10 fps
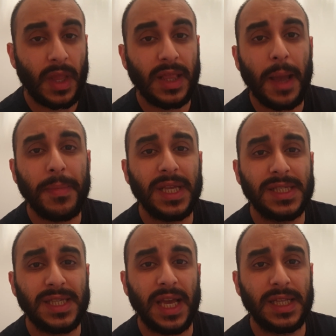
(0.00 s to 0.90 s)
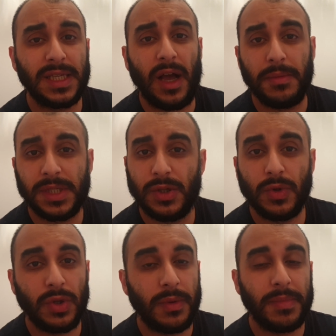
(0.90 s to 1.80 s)
that being said, I'm
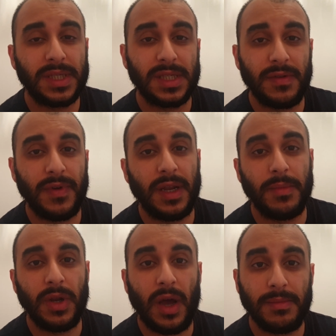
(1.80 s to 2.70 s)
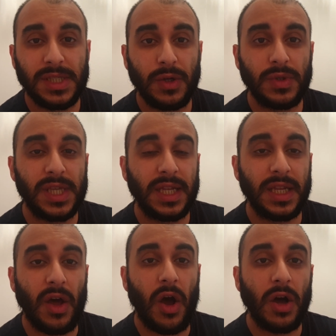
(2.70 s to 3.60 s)
still doing business development. I'm still
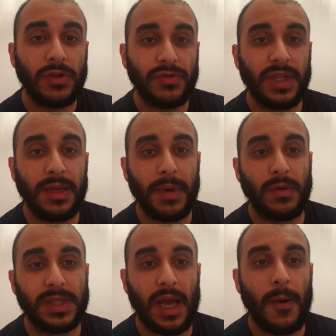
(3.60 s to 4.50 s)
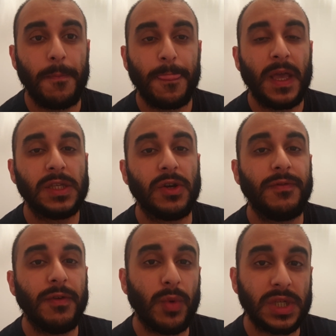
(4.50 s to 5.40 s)
sending 100 emails out. So
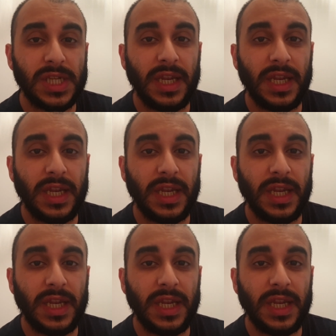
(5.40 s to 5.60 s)
if you've watched